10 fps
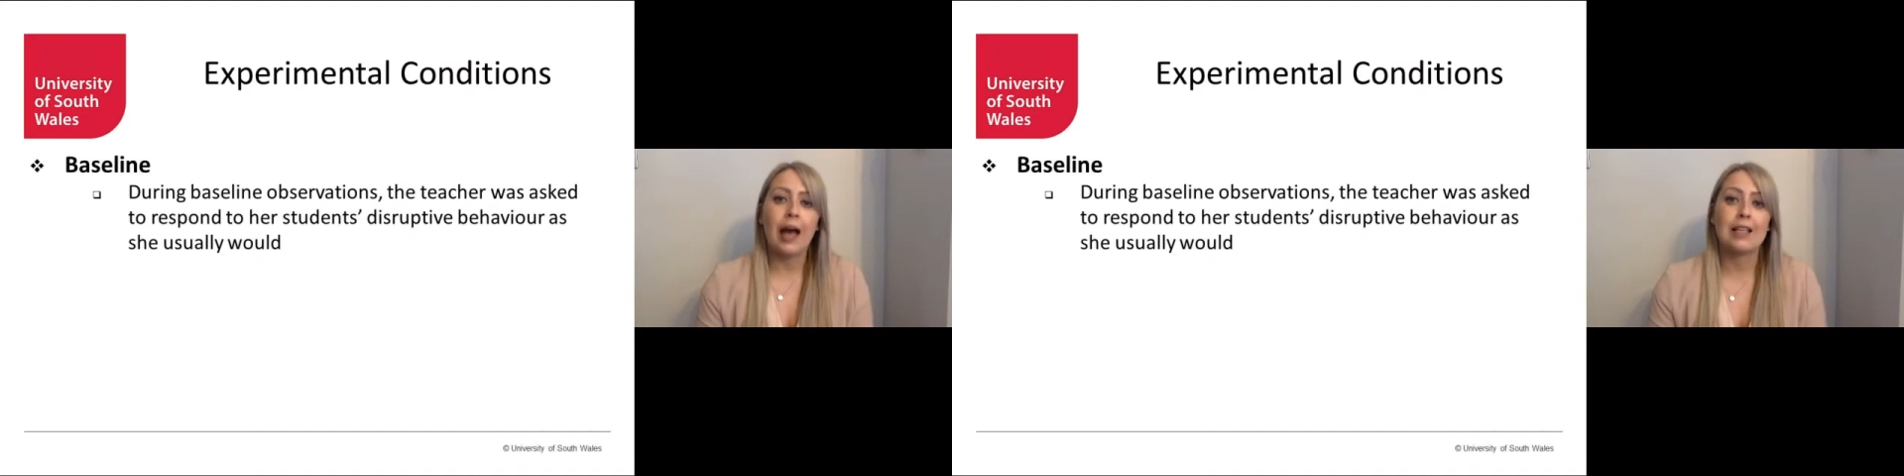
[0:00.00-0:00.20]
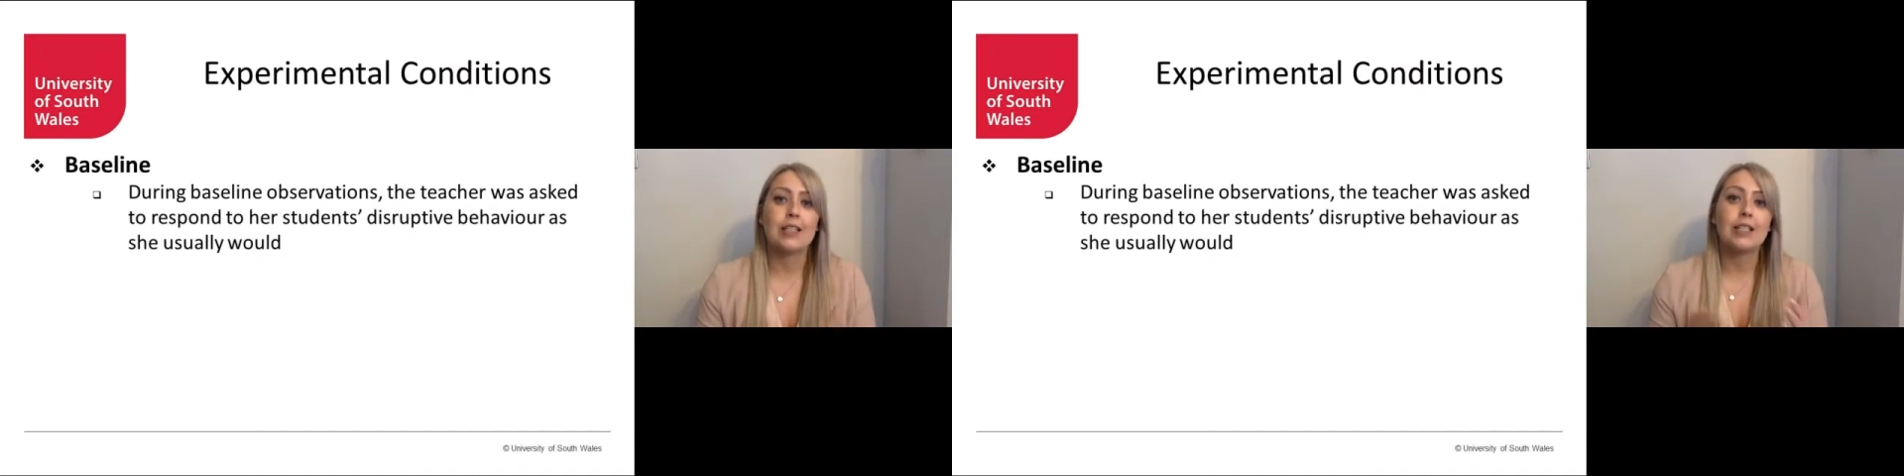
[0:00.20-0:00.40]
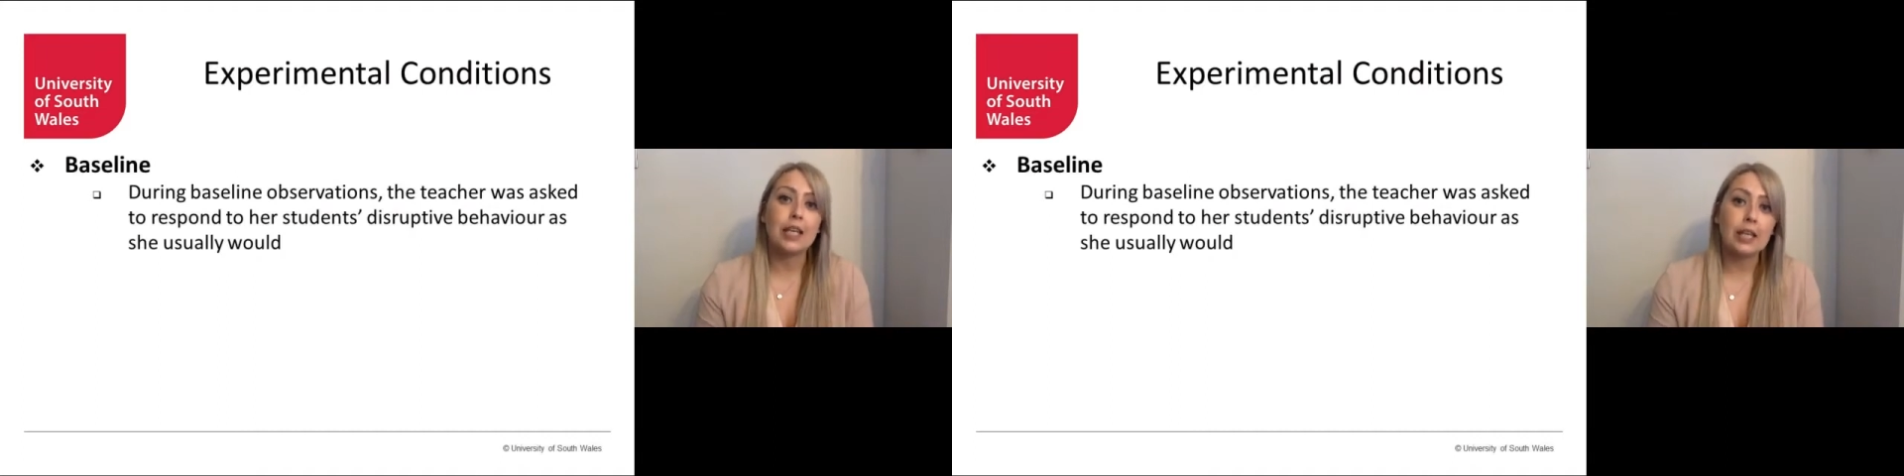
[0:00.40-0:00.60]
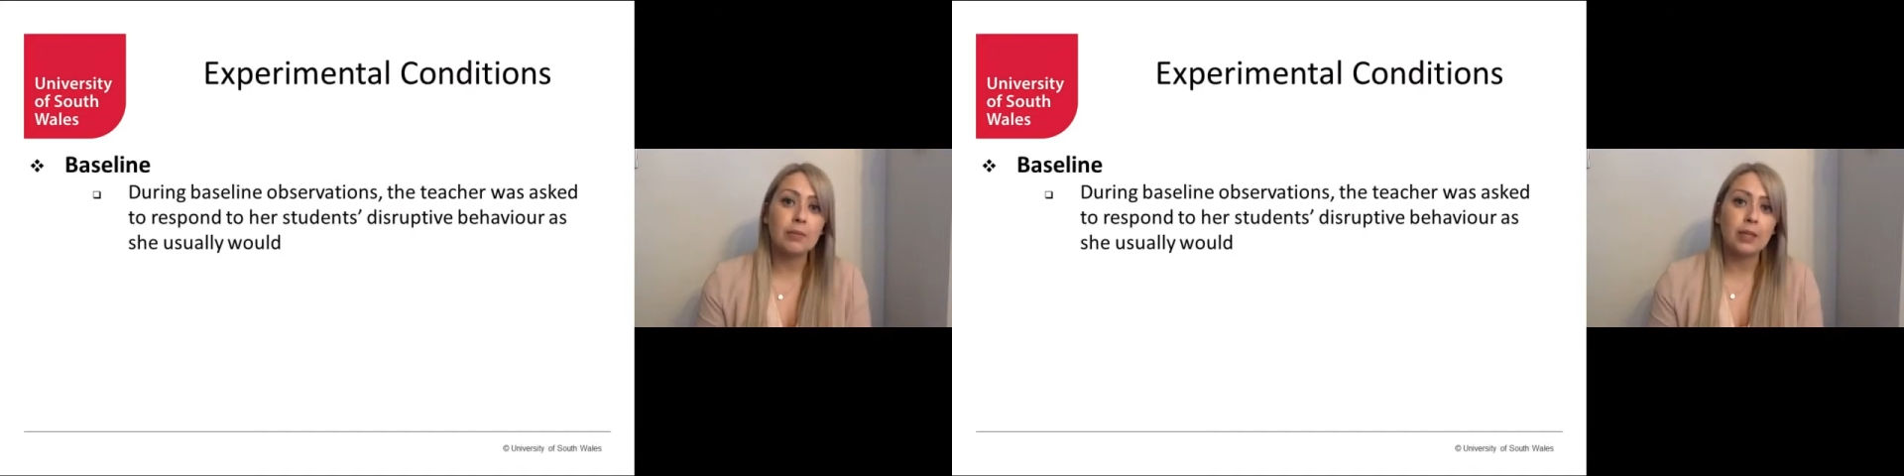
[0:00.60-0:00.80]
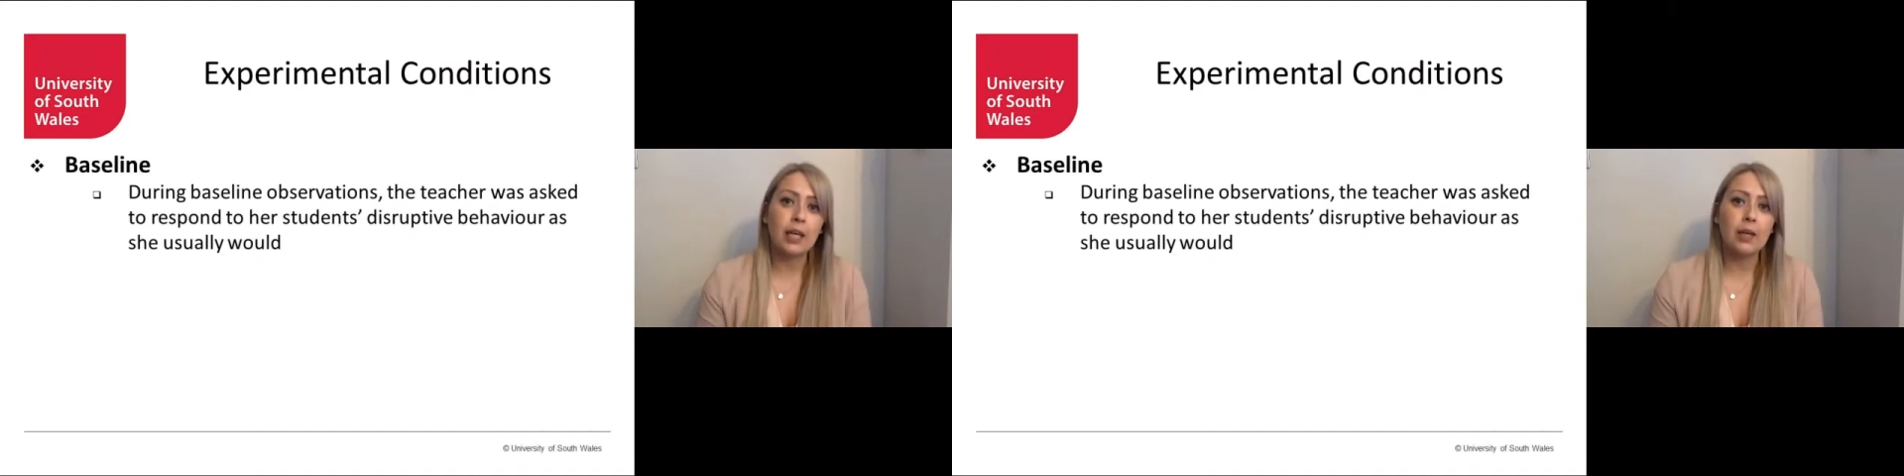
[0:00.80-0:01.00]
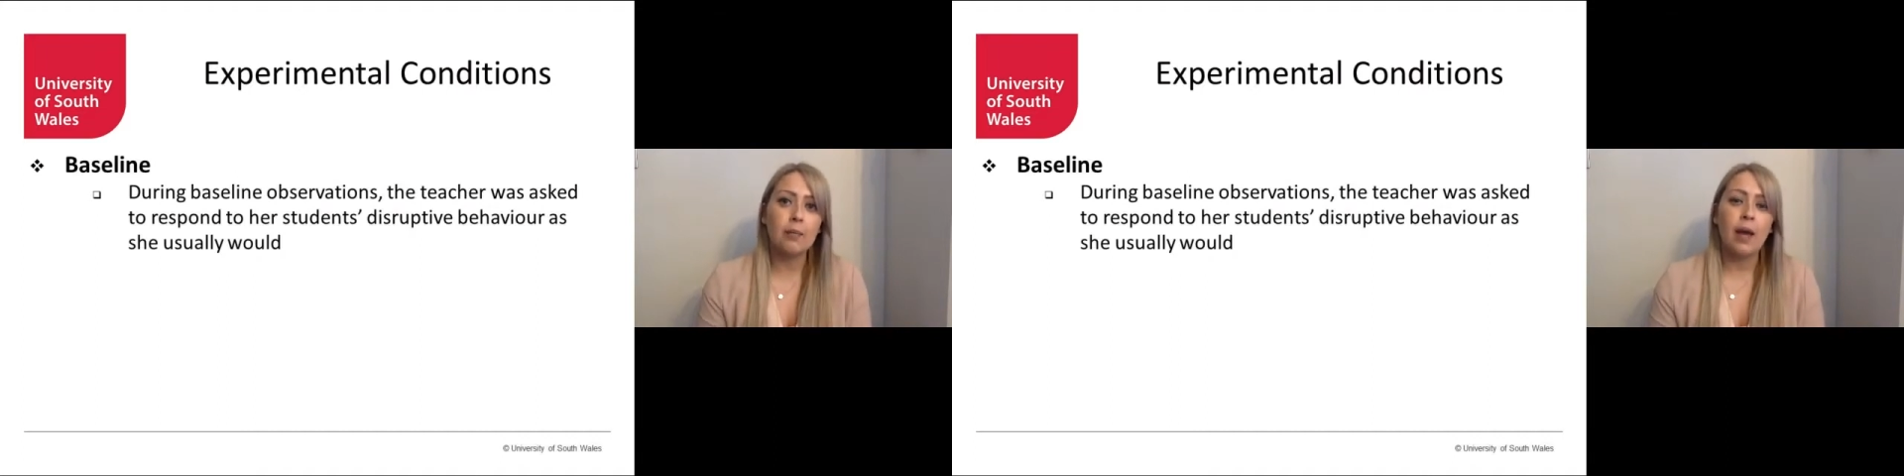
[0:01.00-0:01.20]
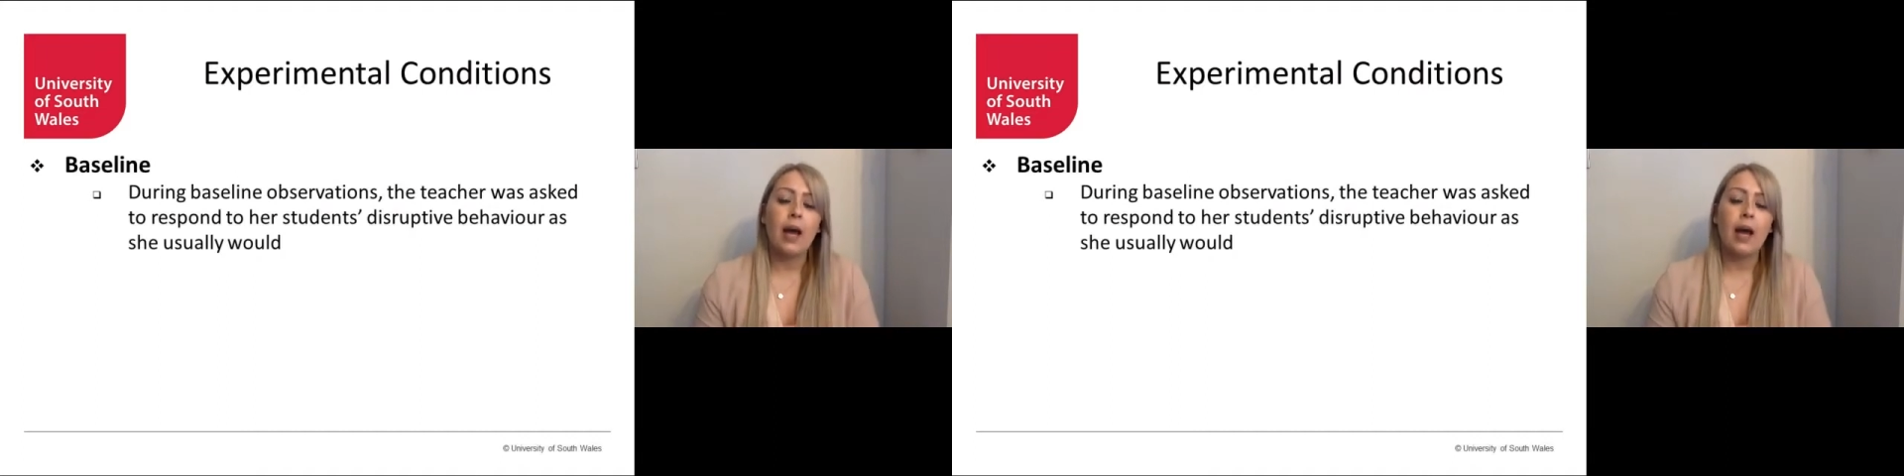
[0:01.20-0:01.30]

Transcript: as the team game,